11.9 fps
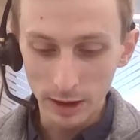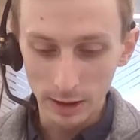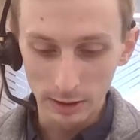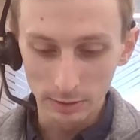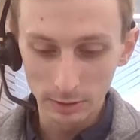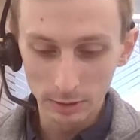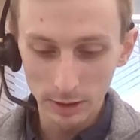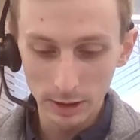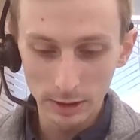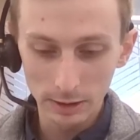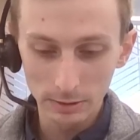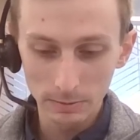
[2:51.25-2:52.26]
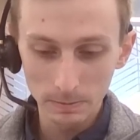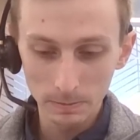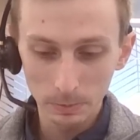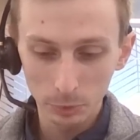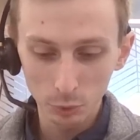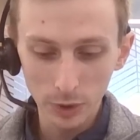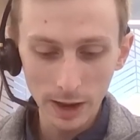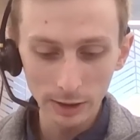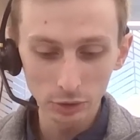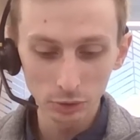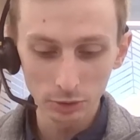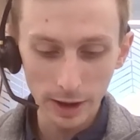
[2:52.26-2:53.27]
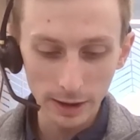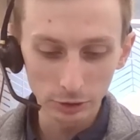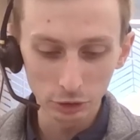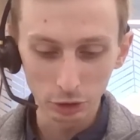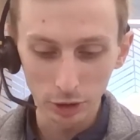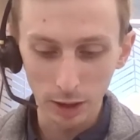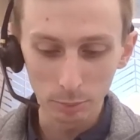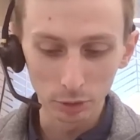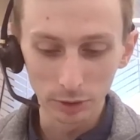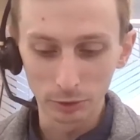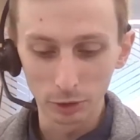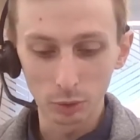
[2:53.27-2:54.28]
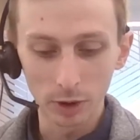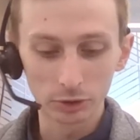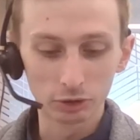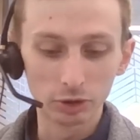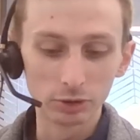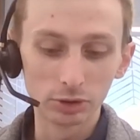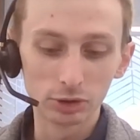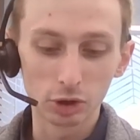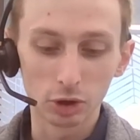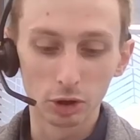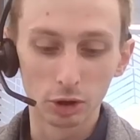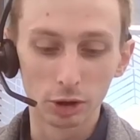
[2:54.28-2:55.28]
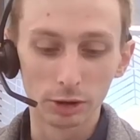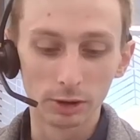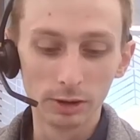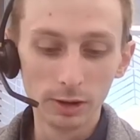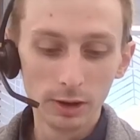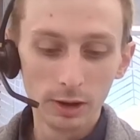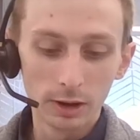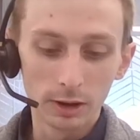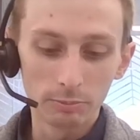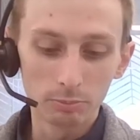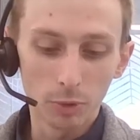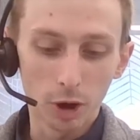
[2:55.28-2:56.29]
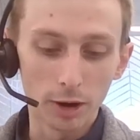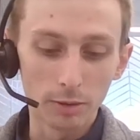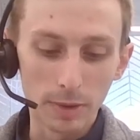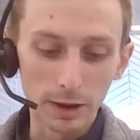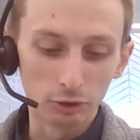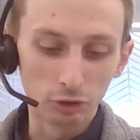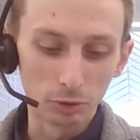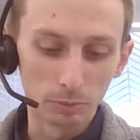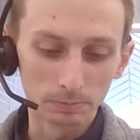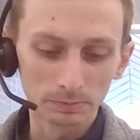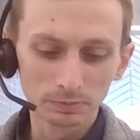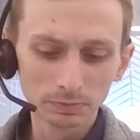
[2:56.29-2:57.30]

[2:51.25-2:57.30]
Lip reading: And then we answered a couple different questions on automation.